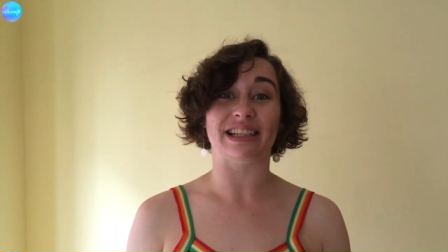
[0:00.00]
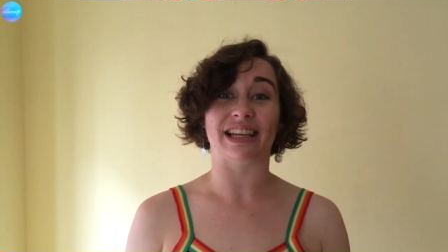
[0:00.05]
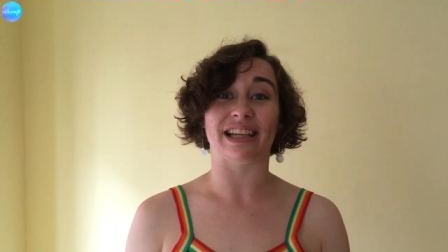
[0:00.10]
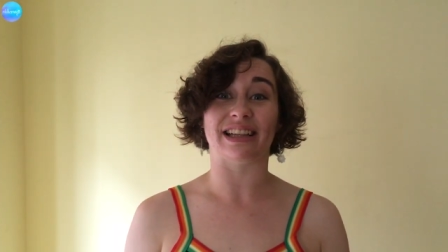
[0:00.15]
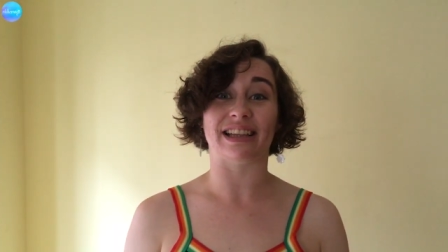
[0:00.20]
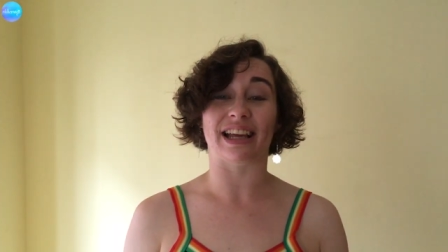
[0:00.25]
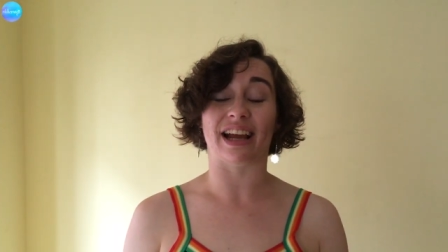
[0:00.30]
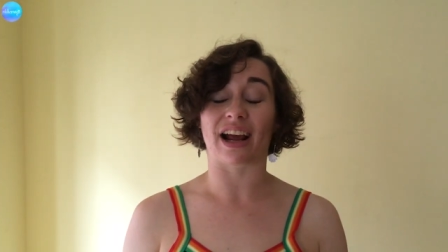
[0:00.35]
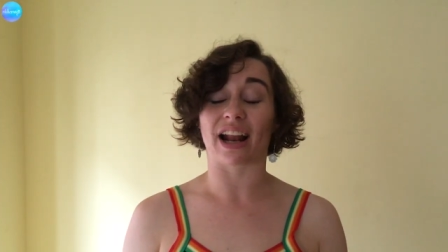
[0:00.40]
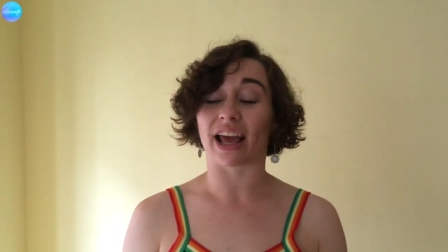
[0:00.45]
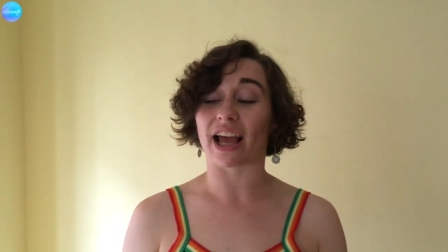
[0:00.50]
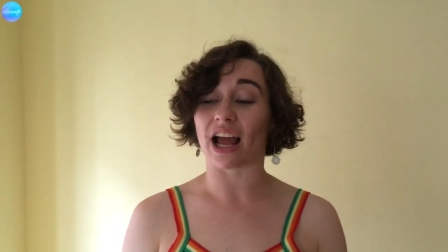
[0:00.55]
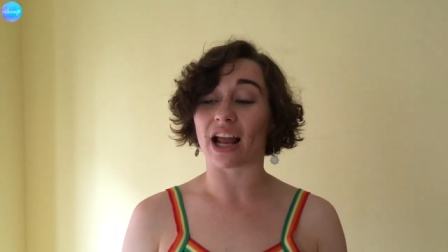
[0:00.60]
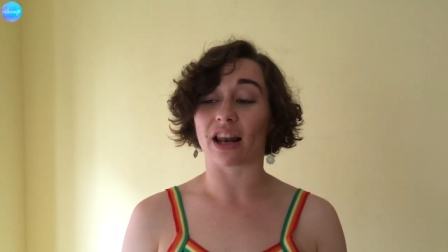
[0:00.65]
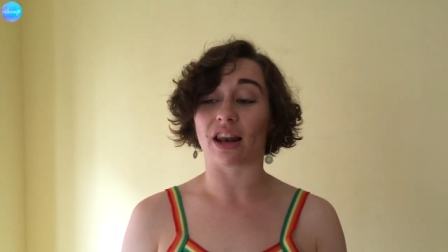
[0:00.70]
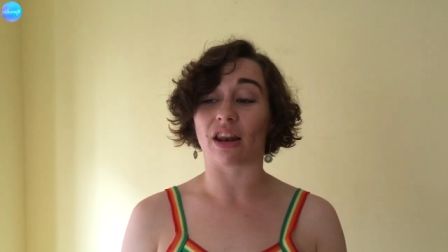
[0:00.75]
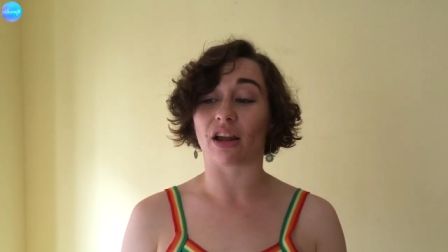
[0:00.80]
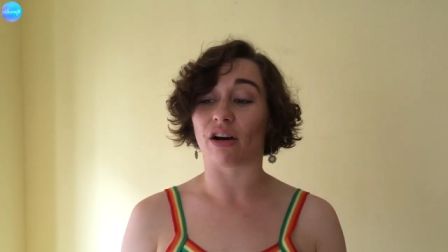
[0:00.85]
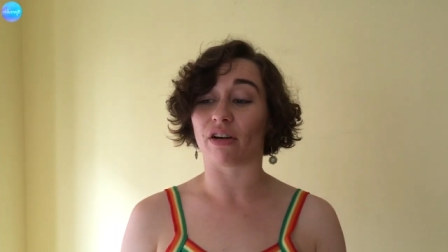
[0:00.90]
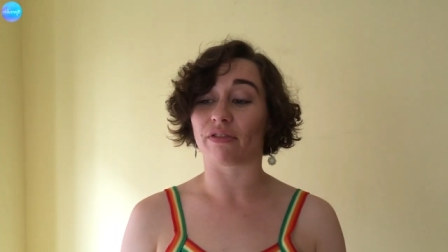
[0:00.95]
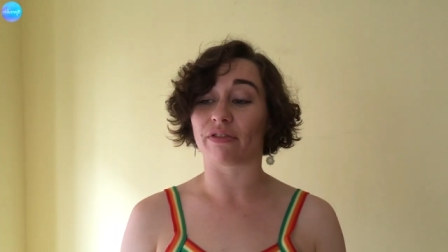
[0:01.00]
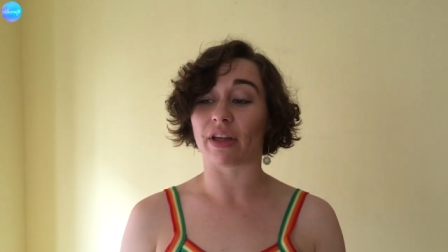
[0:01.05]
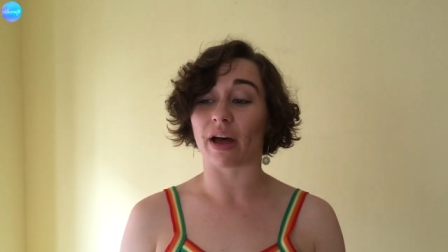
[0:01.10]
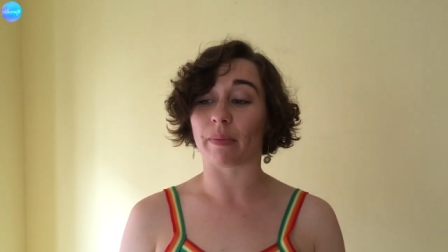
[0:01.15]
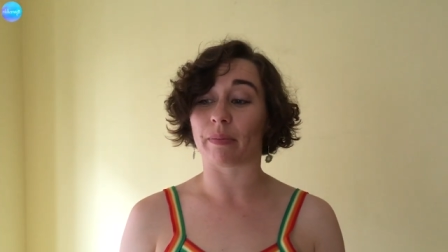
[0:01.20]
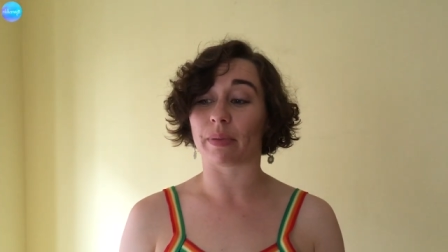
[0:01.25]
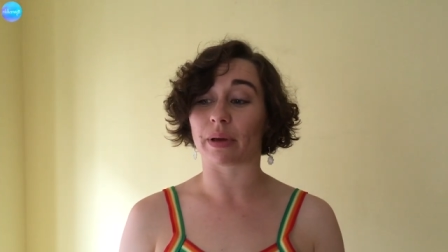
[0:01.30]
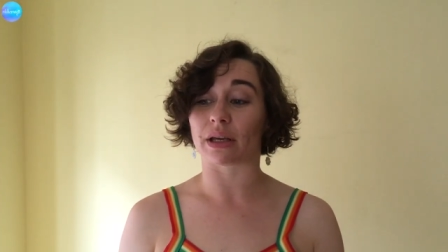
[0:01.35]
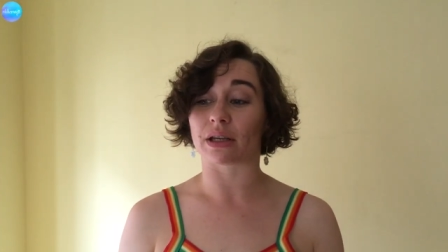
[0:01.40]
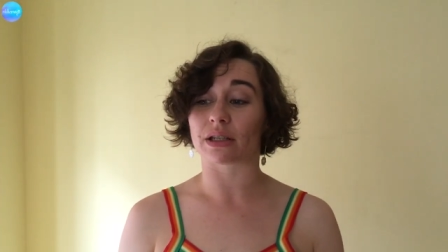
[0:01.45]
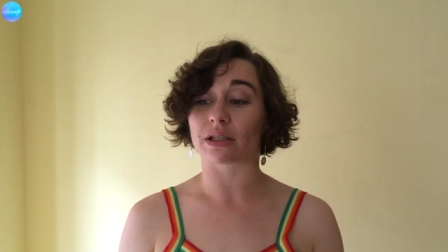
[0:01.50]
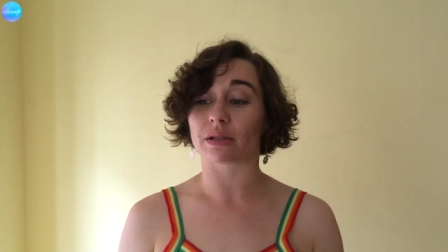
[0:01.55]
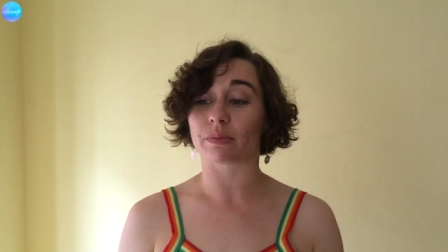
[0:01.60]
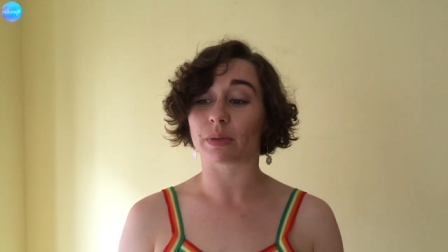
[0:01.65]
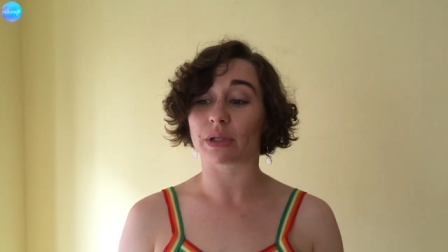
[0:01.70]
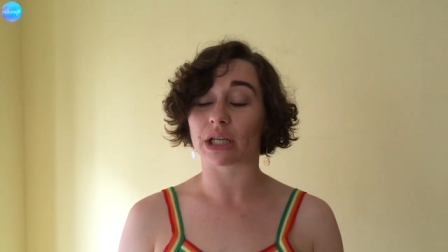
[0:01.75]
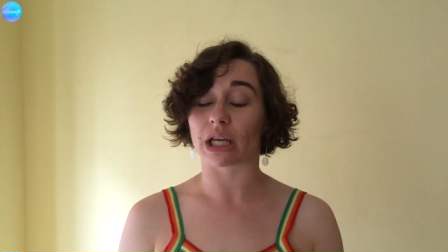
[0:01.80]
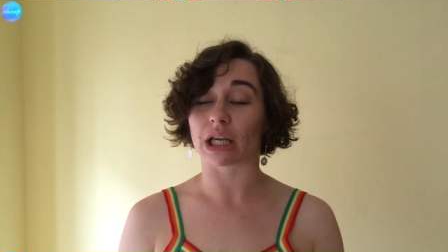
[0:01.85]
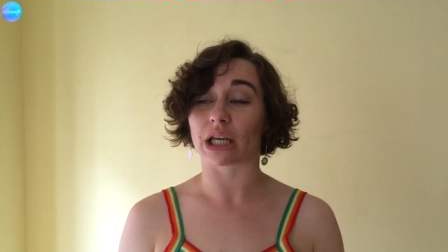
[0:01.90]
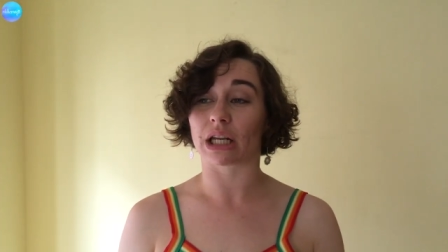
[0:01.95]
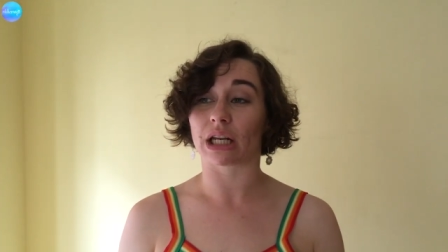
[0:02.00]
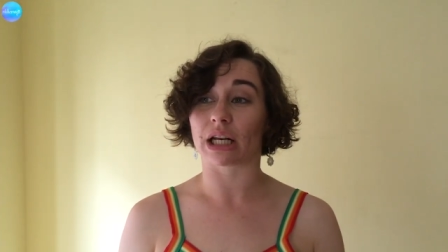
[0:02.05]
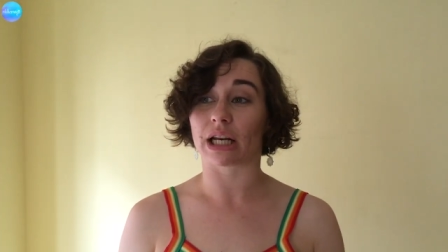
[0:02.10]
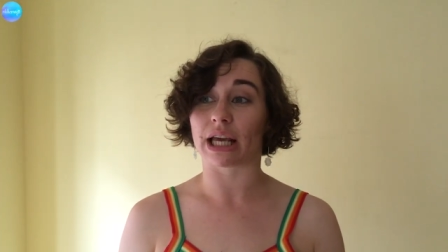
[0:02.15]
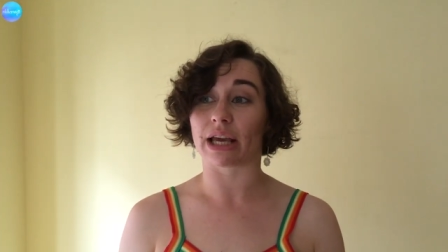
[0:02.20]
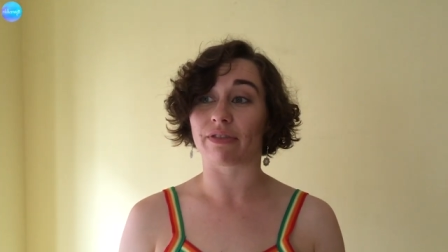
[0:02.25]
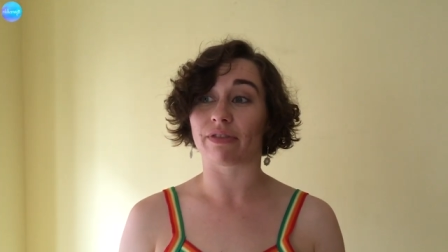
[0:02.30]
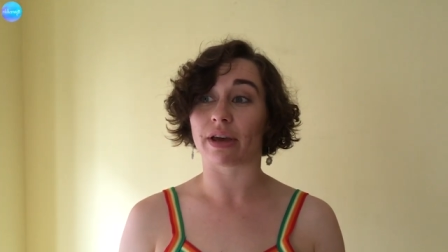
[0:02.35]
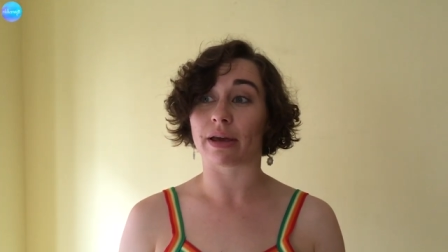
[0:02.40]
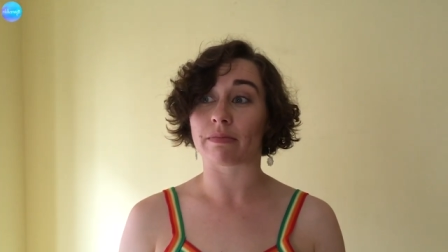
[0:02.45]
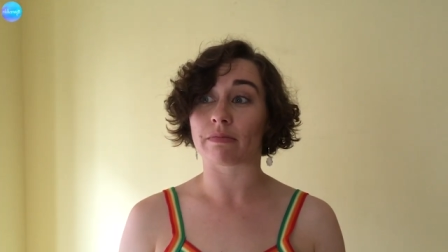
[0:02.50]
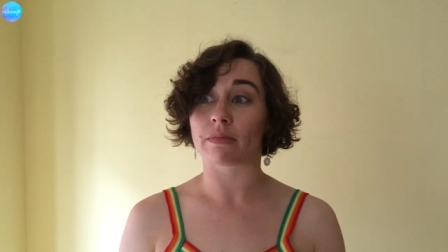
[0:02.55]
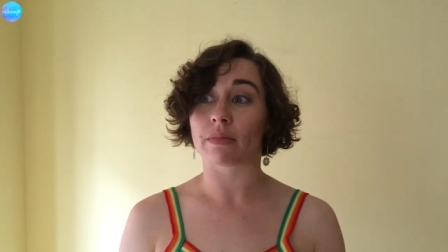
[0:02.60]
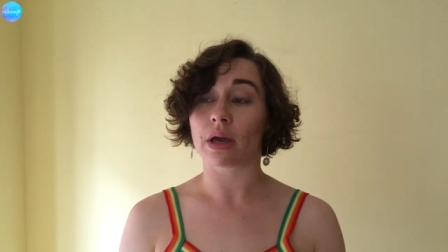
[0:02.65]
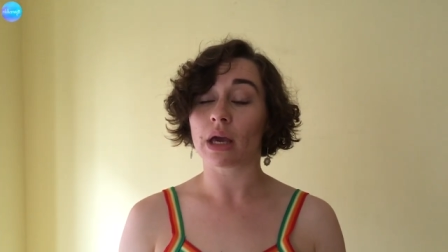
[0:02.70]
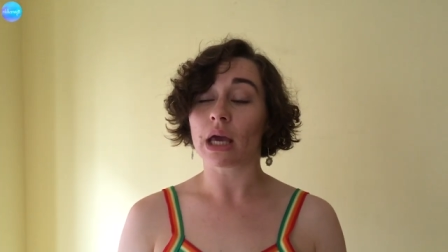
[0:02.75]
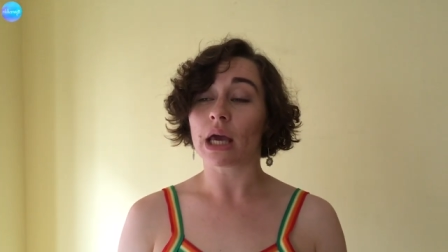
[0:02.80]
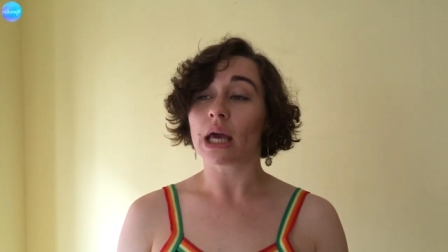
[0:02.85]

it there. Like, I love that bit, particularly of him,